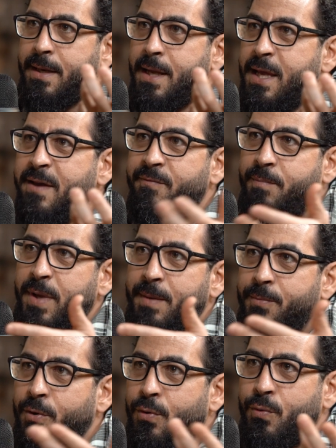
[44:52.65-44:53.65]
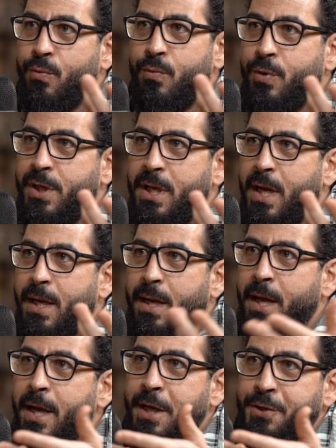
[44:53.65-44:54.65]
naive people who would like
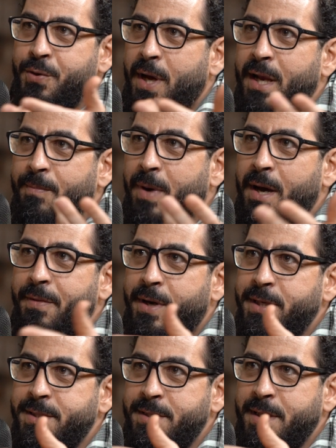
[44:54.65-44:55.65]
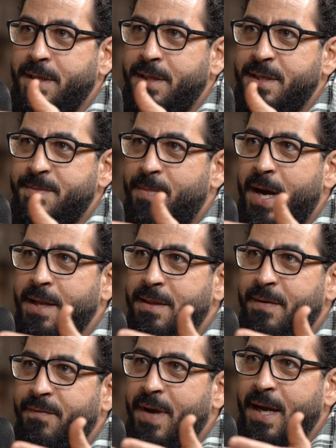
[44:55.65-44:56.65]
to help others, despite
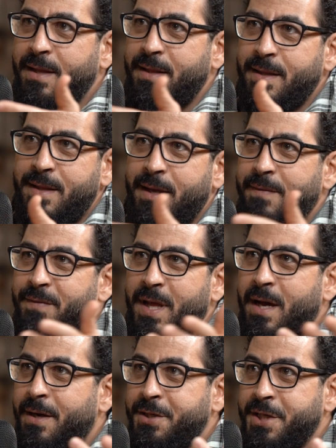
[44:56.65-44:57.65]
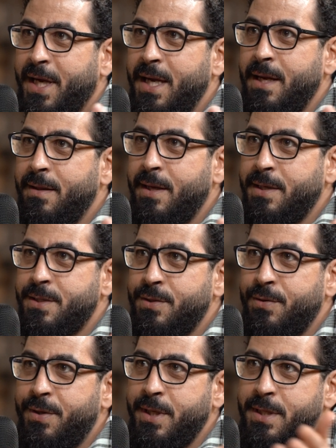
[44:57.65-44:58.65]
the fact that if they are checking their
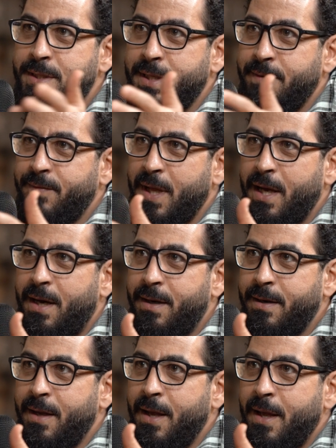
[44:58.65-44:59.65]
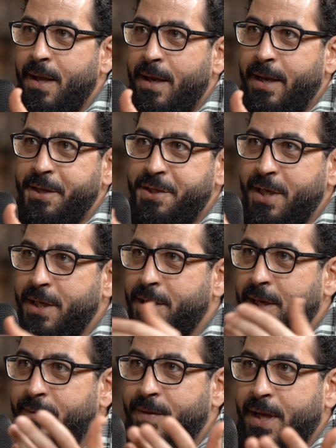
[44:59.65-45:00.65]
stories, if they are
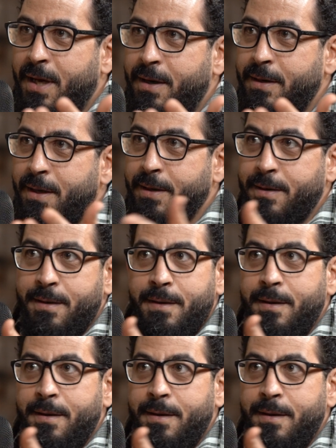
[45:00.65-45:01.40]
legit, if they are not.